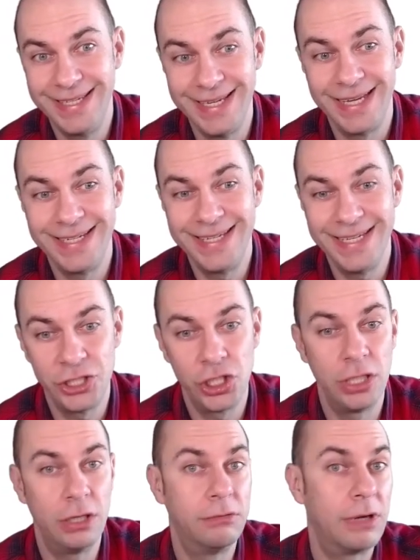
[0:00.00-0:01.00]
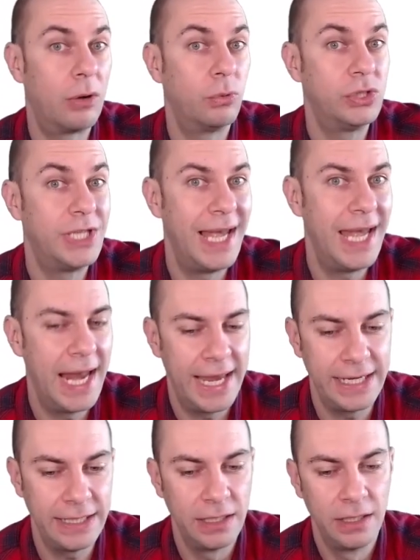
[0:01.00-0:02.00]
additional
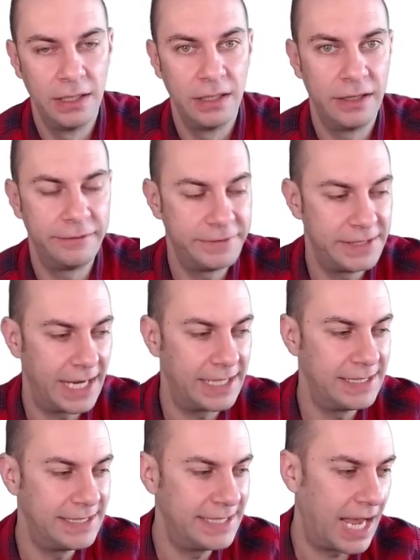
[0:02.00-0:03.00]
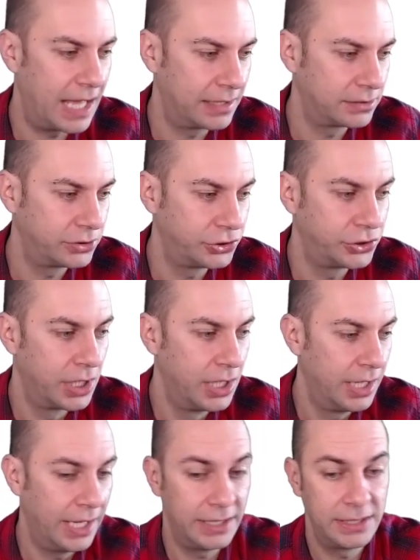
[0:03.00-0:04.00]
outlay of $10
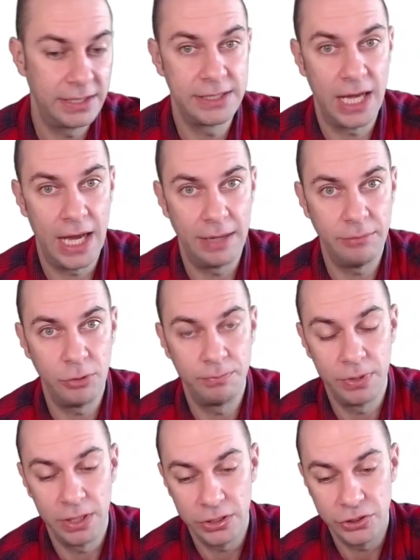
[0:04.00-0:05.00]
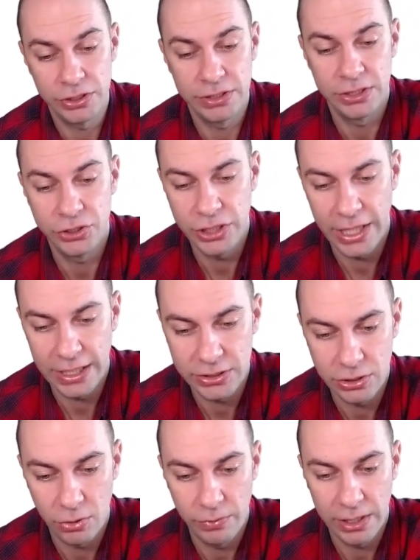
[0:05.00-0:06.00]
at the time you purchased the shares.
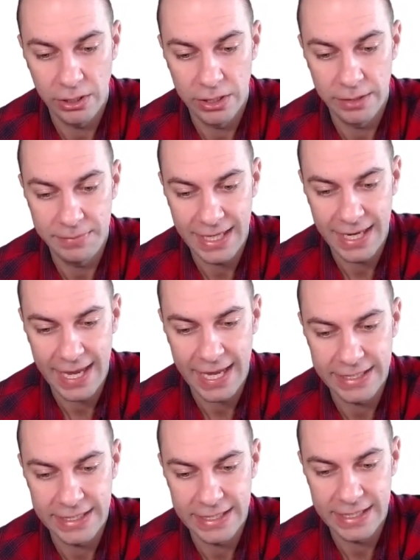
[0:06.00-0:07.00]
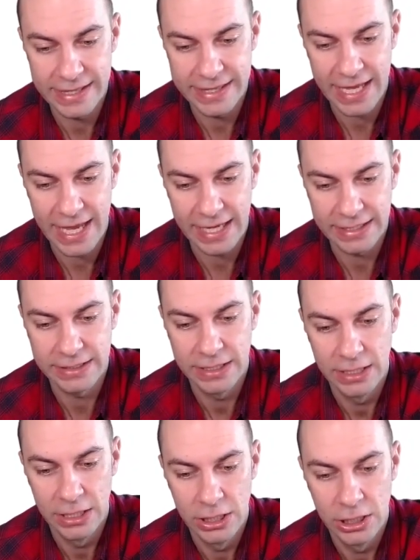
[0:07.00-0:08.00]
So we're going to be adding that
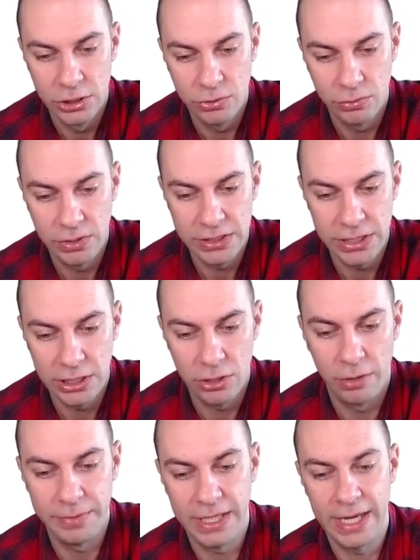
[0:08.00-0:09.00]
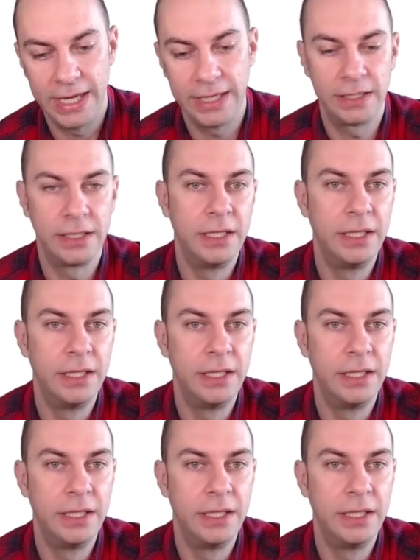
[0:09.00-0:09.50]
to the denominator